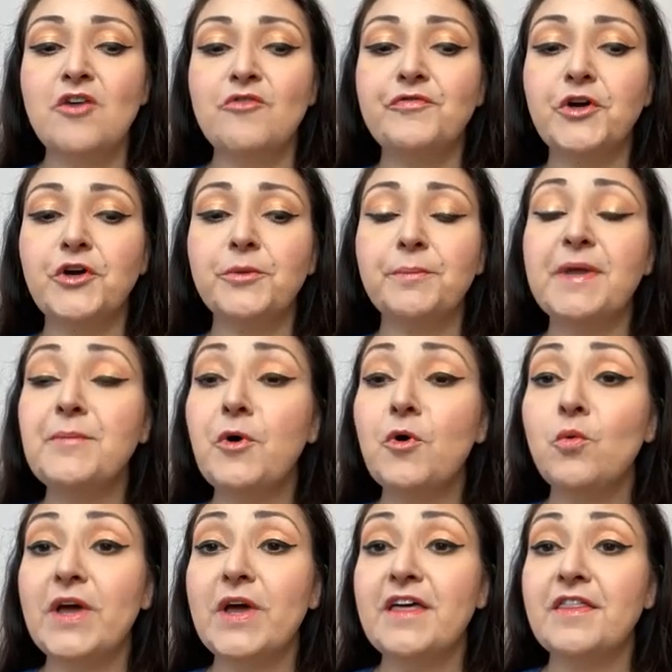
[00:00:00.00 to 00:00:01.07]
For people
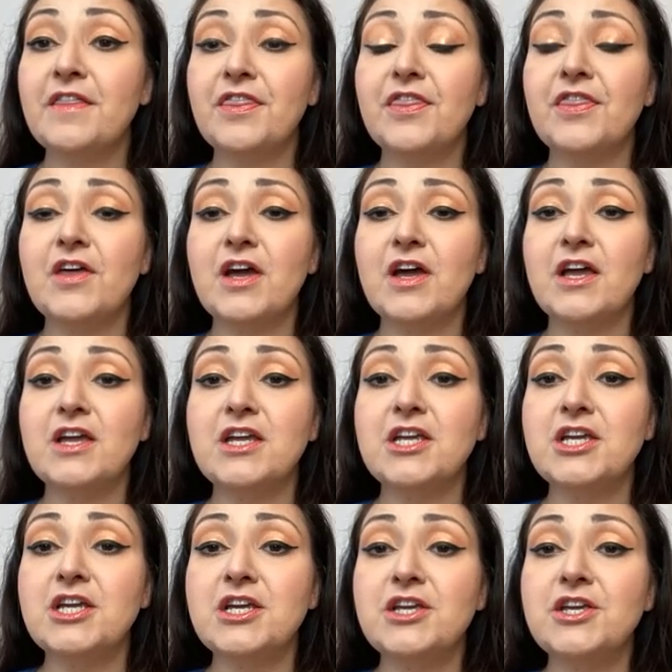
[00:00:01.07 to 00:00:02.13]
with,
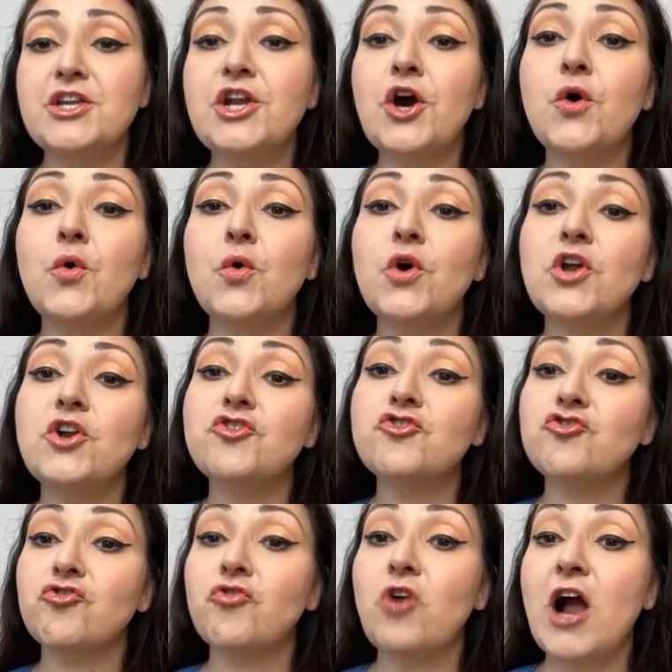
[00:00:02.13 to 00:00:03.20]
you know,
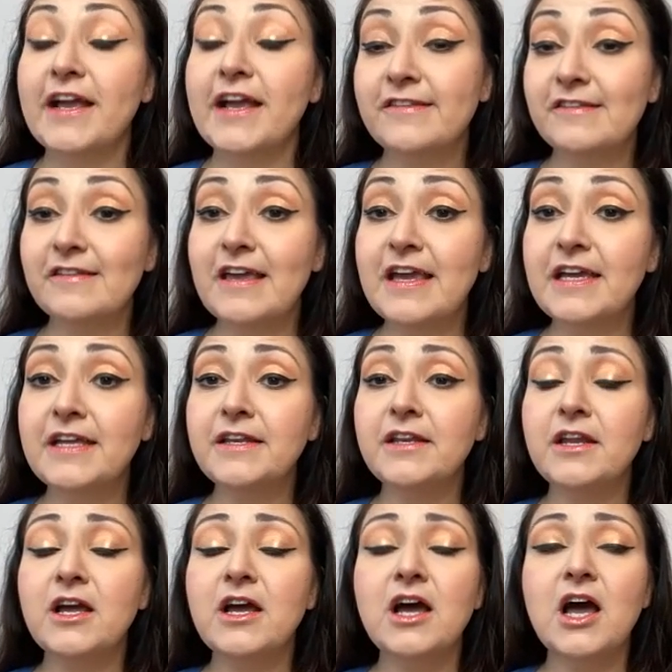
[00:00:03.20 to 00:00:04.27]
dry skin,
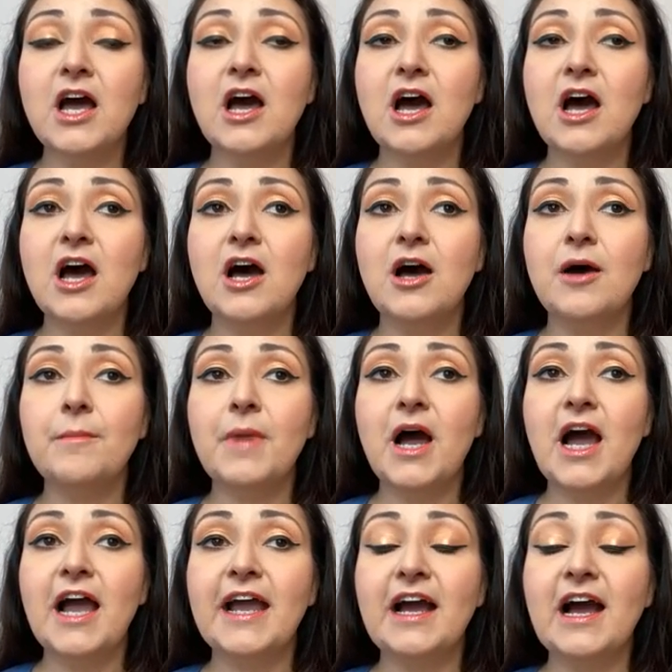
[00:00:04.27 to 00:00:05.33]

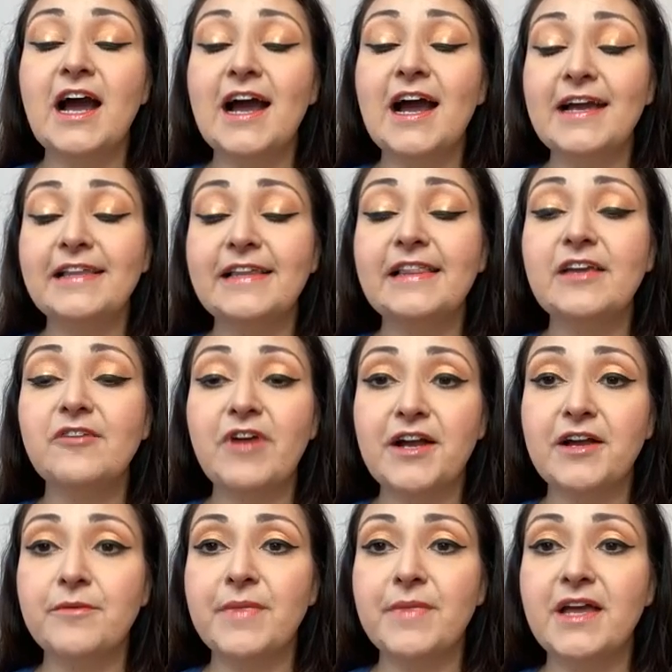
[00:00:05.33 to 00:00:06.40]
I highly
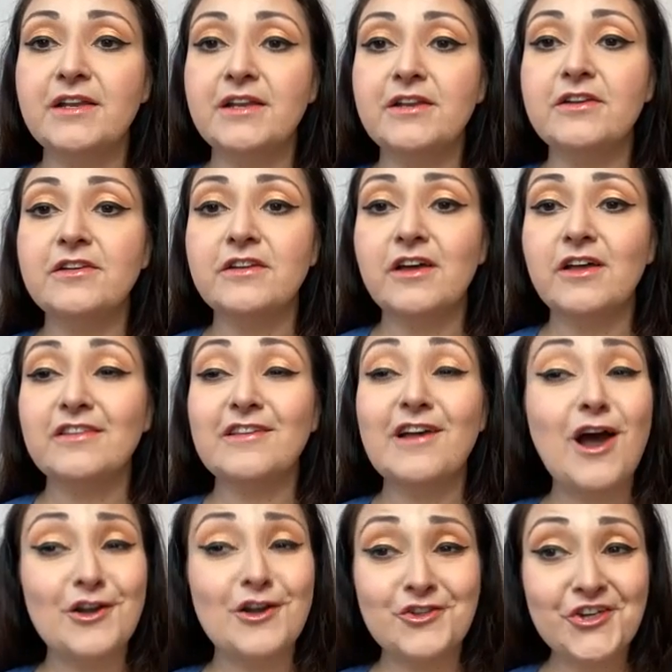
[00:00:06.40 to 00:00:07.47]
recommend
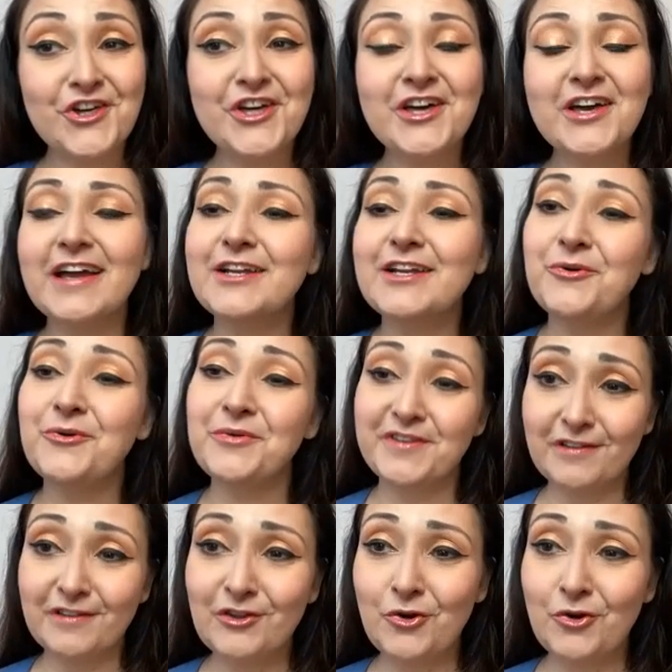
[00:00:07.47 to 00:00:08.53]
Tatcha. I know it's
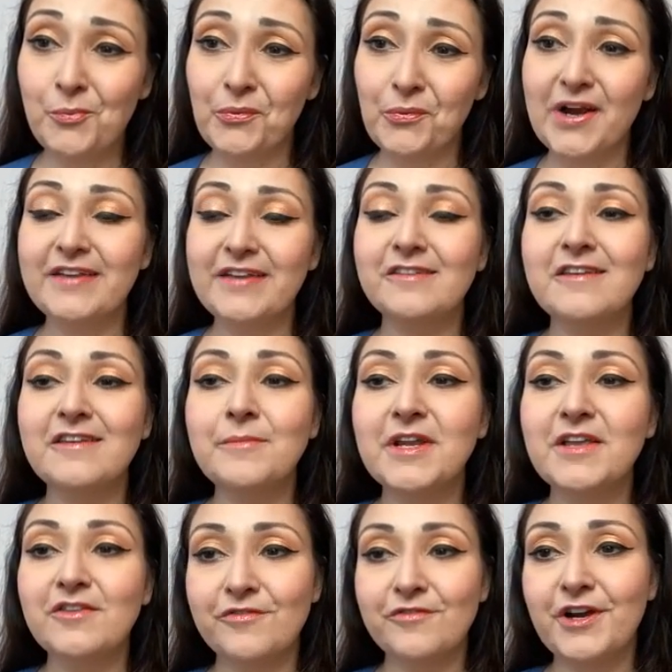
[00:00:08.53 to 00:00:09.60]
a little pricey, but
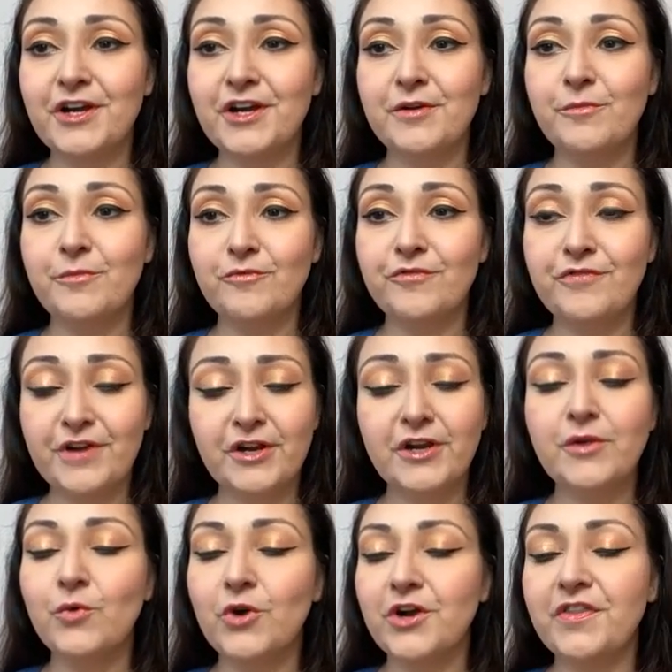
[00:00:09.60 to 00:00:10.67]
it's very, very
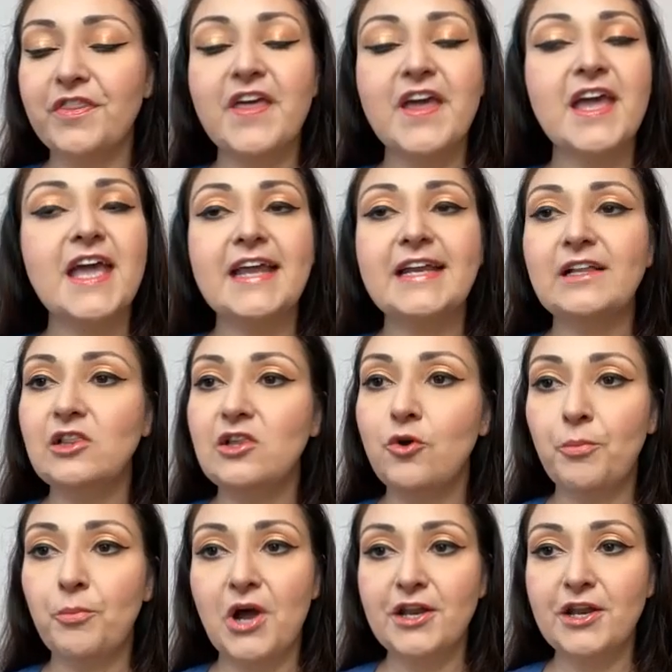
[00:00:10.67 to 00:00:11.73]
worth it. And a little
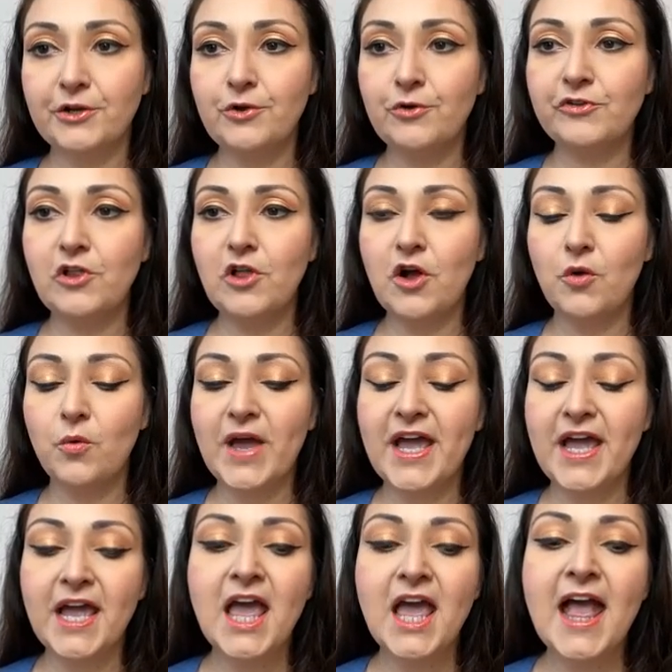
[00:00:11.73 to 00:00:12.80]
product goes a long way.